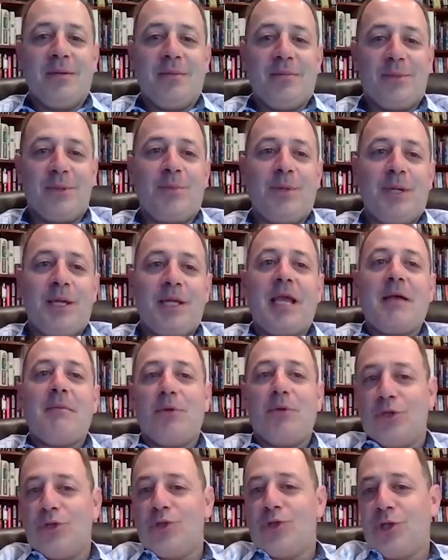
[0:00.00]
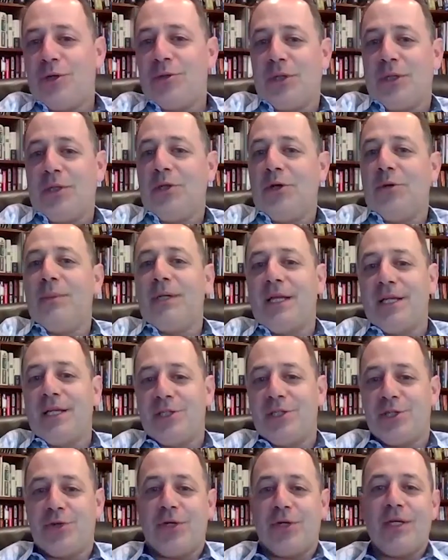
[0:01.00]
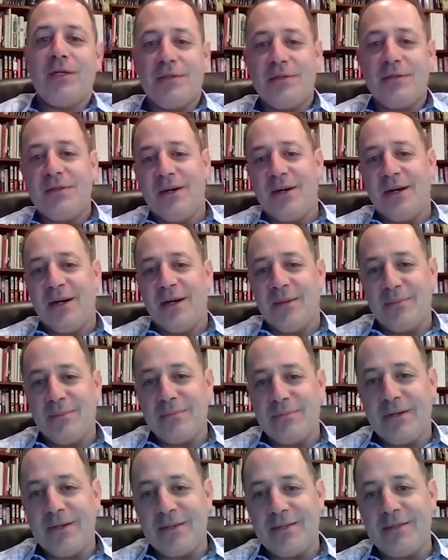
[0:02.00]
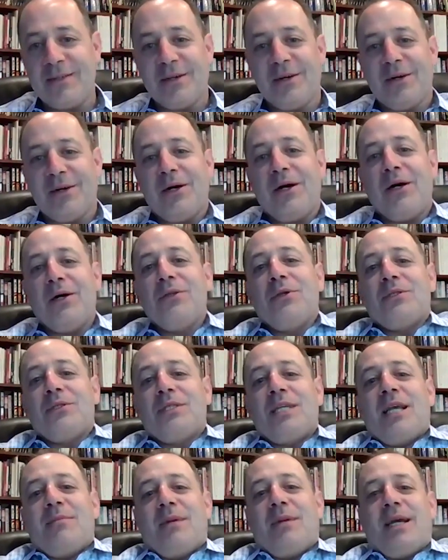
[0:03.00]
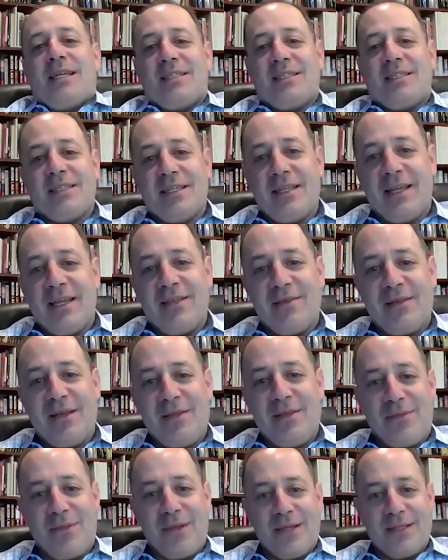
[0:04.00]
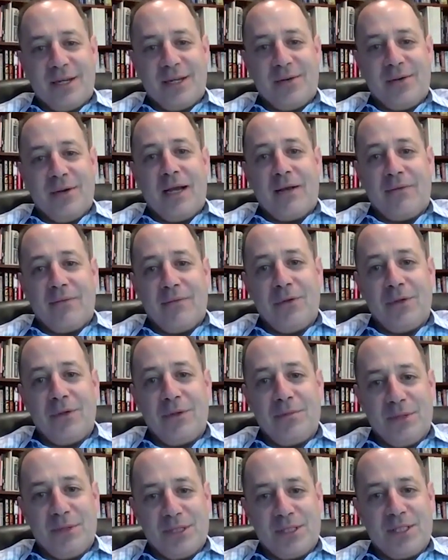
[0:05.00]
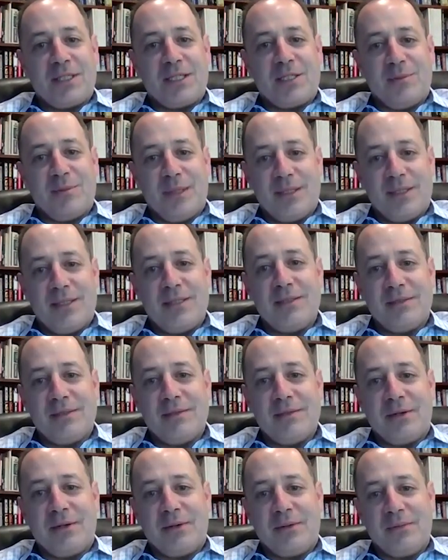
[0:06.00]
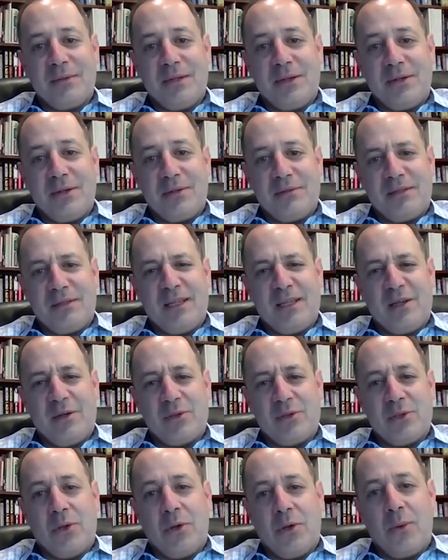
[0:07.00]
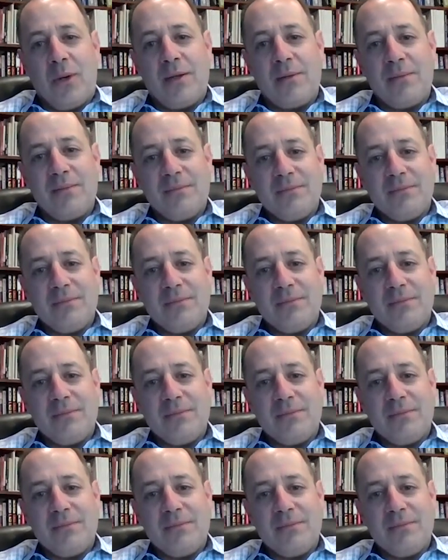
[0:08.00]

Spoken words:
But being able to show a little bit of history on those add backs and things that are not really business expenses goes a long way.